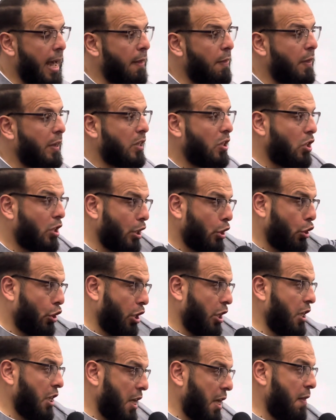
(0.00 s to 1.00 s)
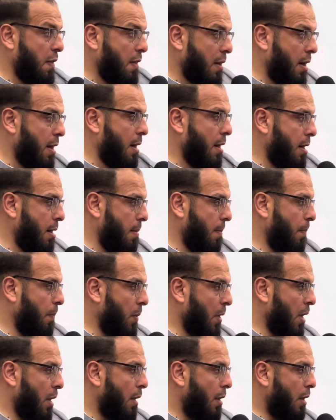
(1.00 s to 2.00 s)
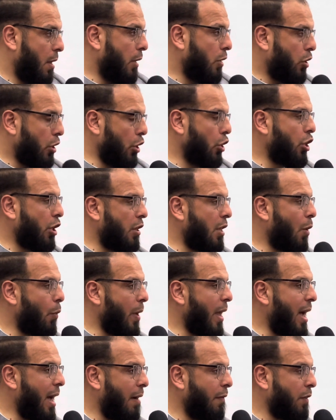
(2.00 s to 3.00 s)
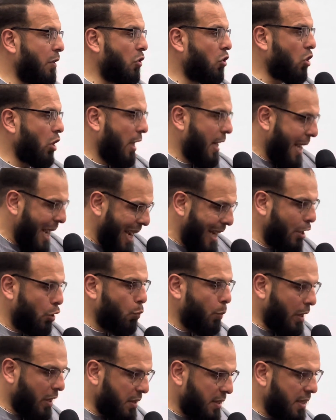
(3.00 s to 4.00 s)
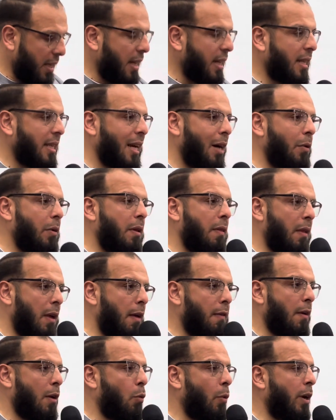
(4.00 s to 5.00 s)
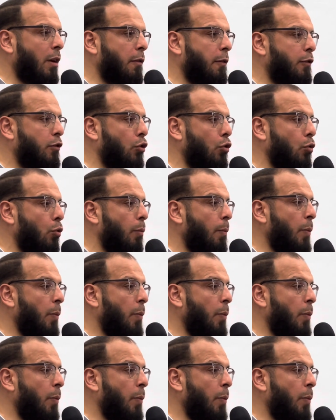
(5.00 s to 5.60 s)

And the session that we have in salah as we are sitting down is either one of 2.